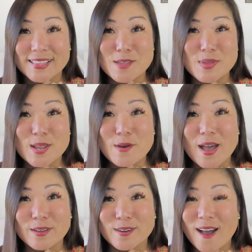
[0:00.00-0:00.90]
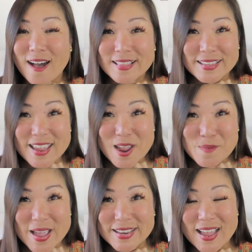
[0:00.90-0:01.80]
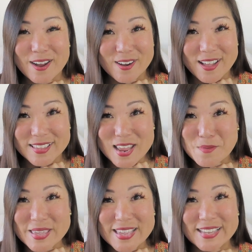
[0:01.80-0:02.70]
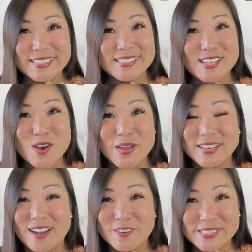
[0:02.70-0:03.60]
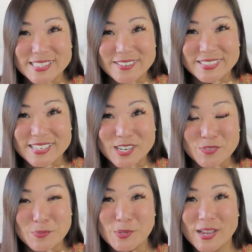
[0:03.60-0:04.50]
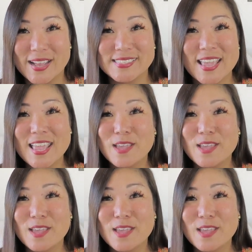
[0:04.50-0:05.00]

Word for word: Let me know how your holiday went, how your holiday weekend is going. Always love to hear from you guys.